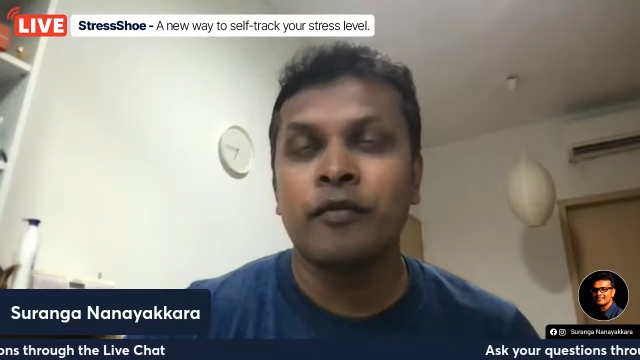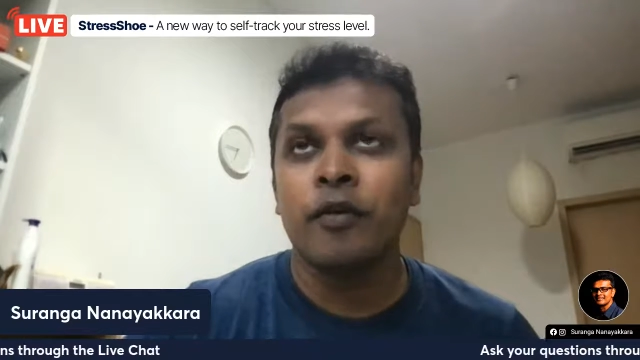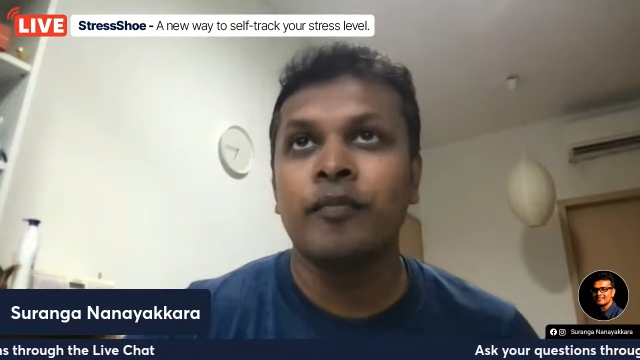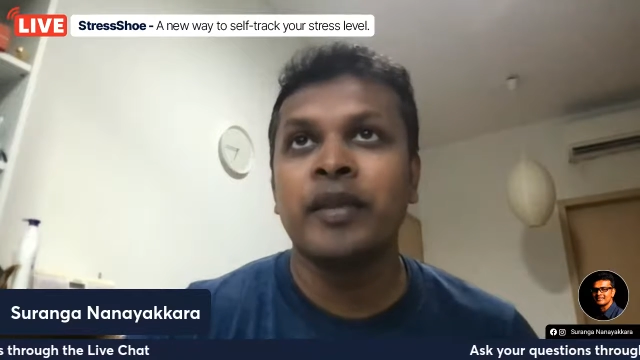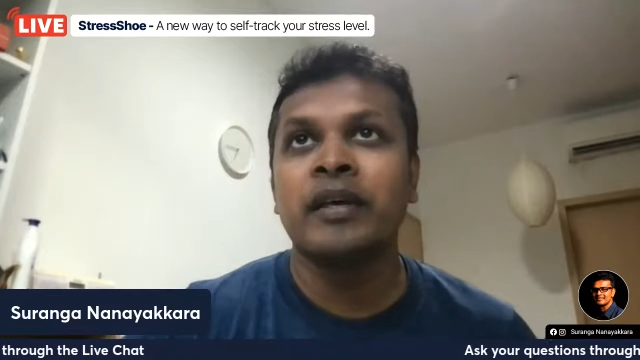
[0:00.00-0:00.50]

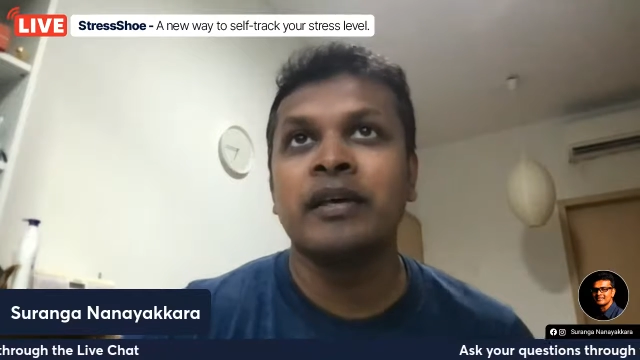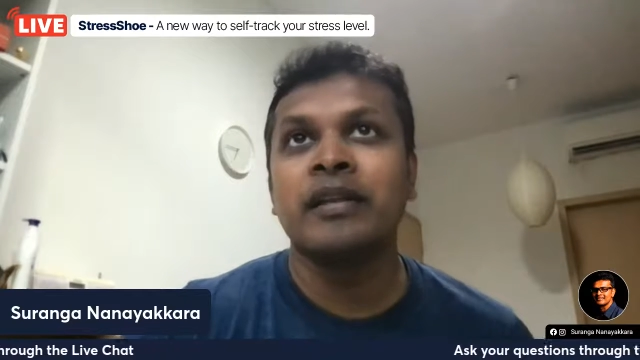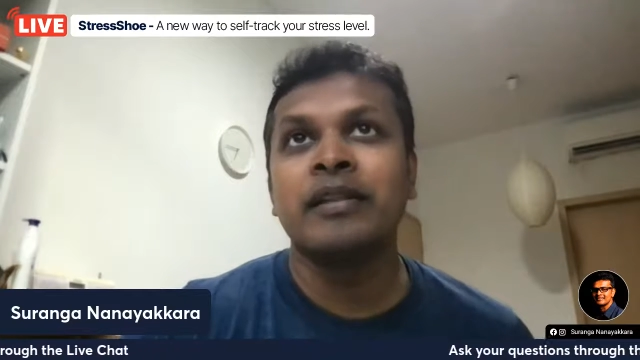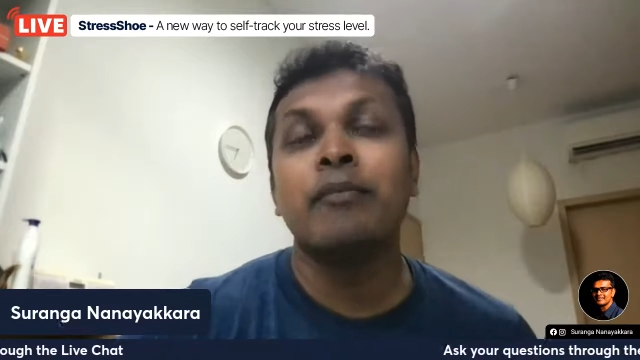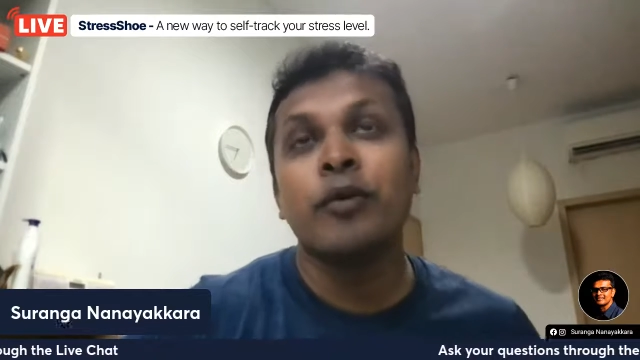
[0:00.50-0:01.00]
from the
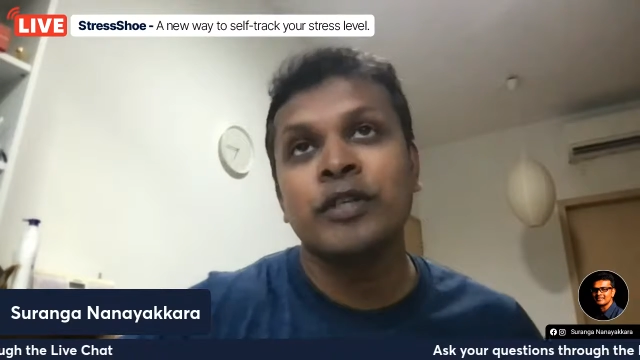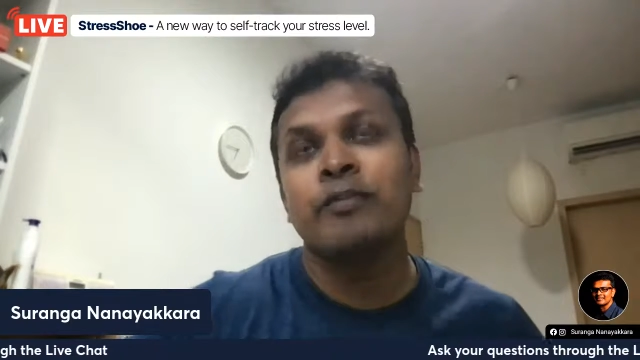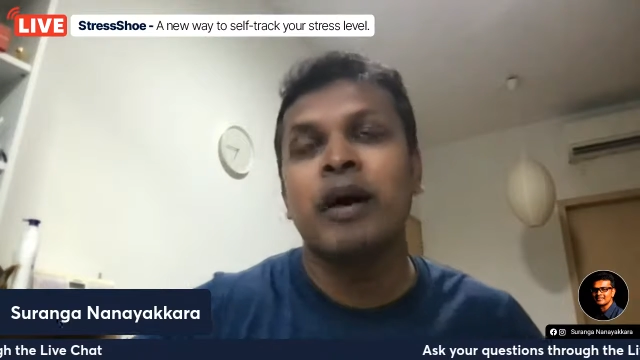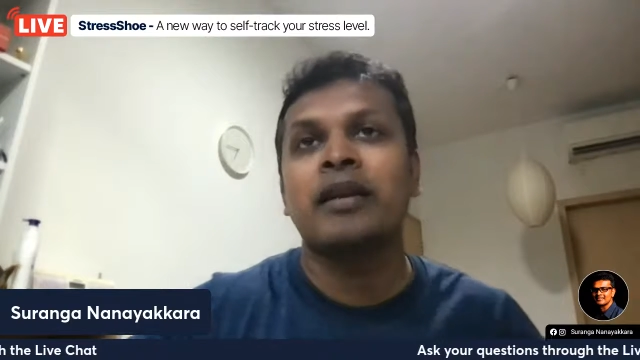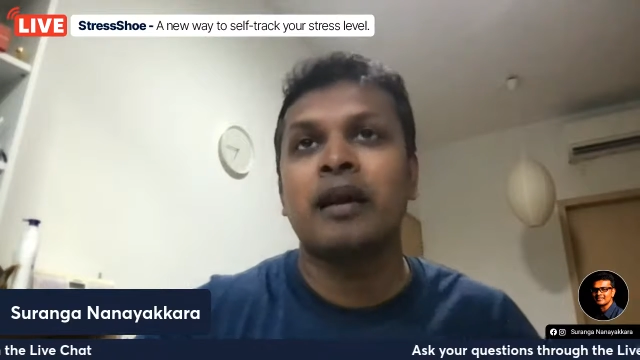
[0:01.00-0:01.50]

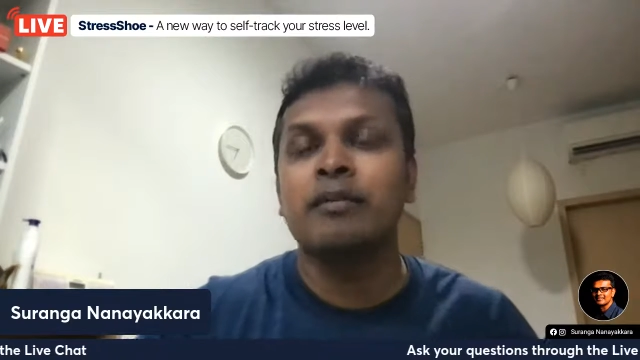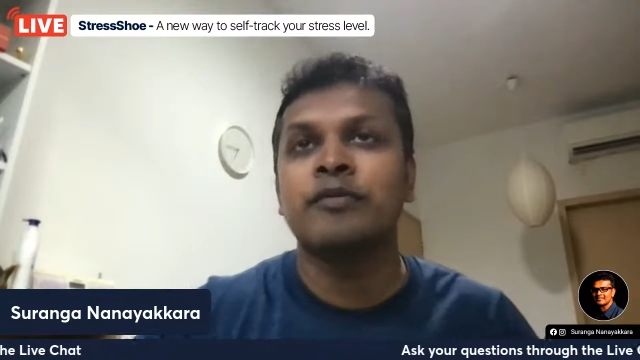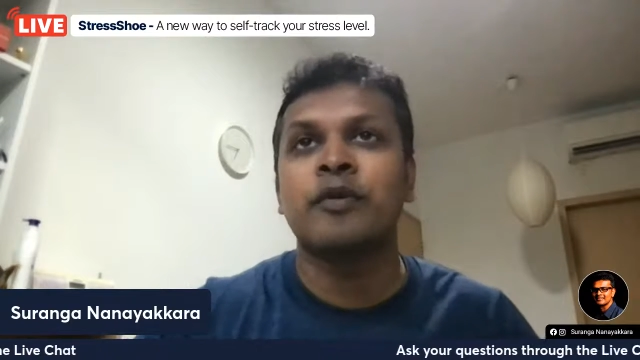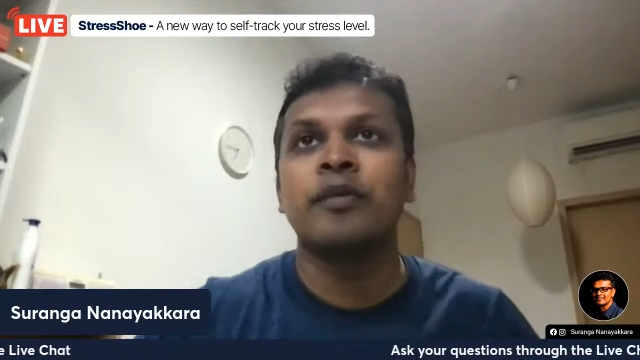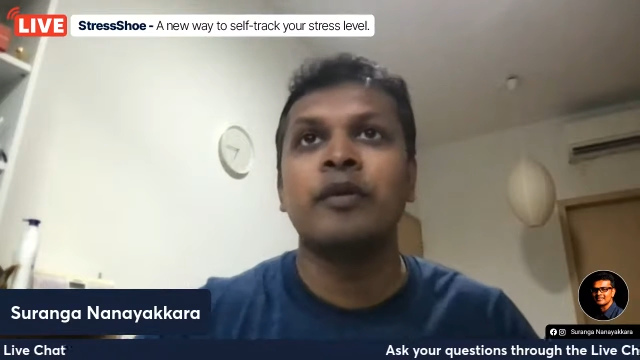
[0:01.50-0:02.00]
motion part
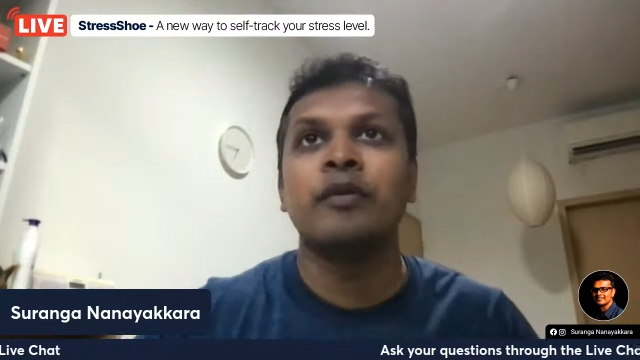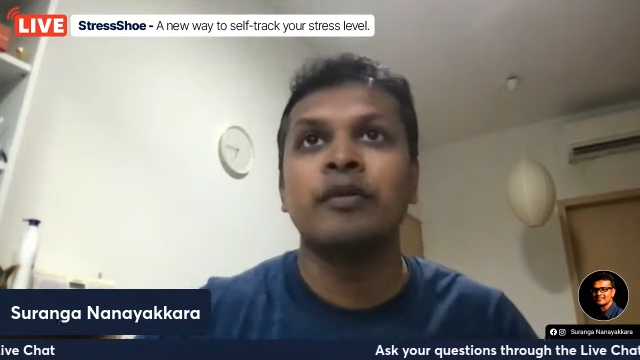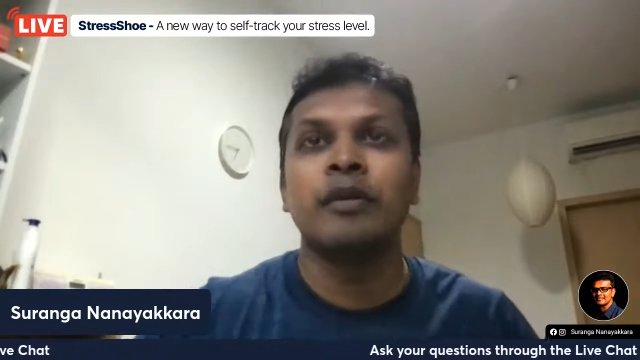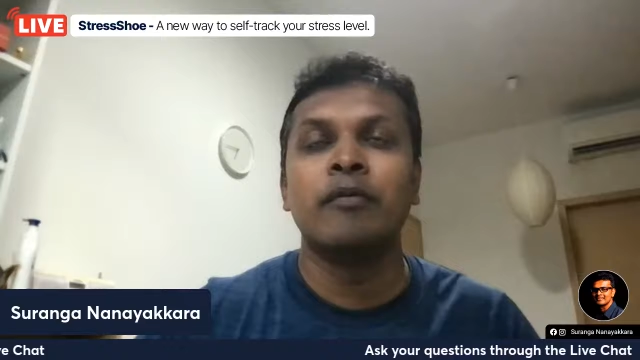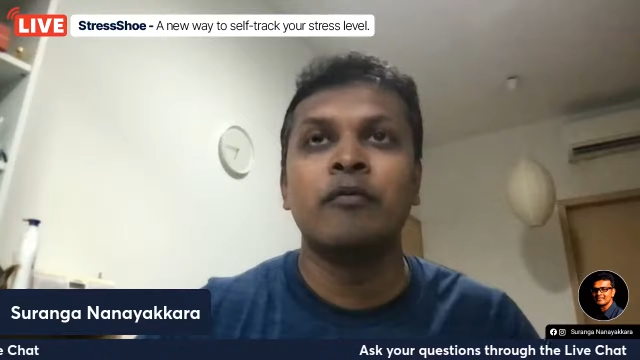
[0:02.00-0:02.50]
comes from
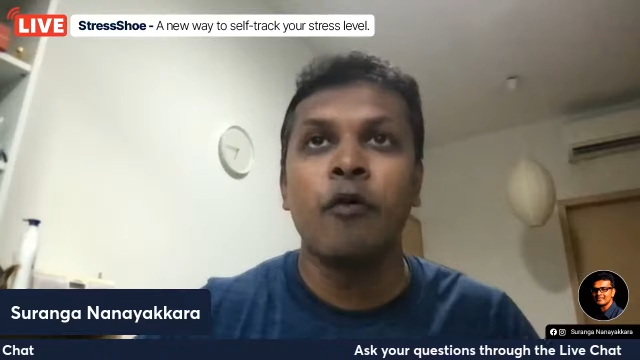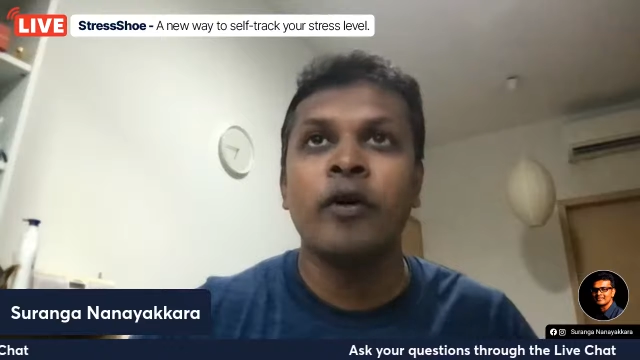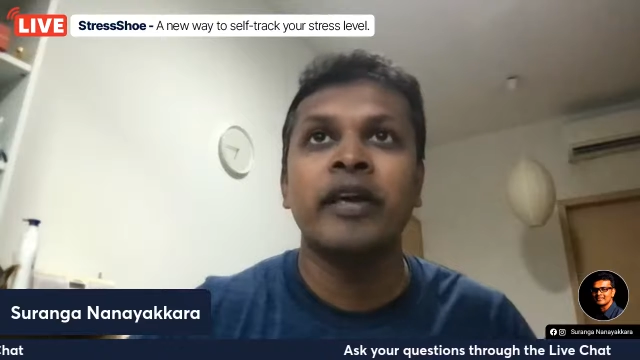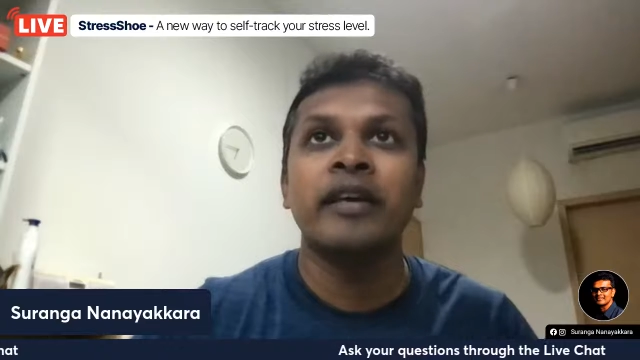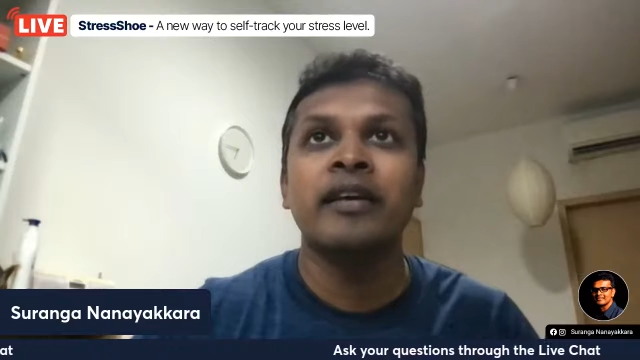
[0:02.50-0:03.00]
the
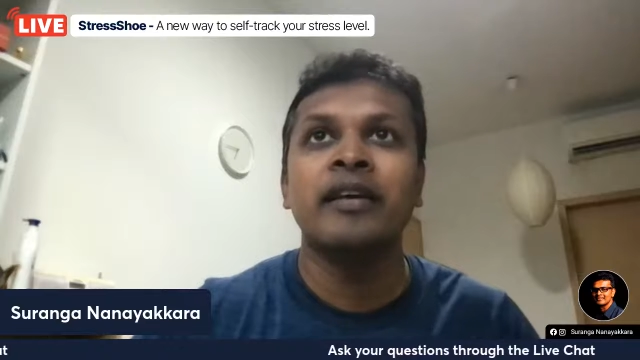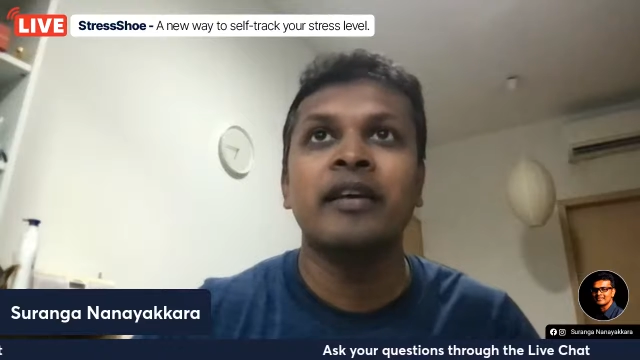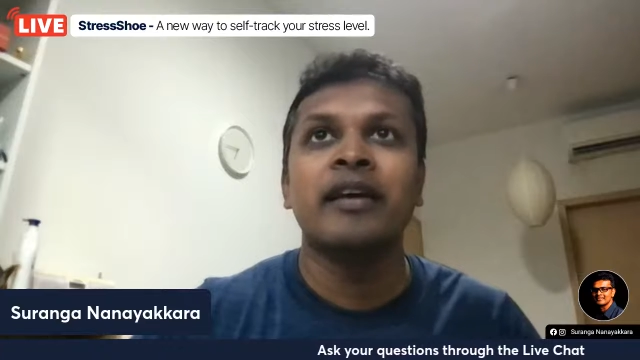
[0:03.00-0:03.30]
walking,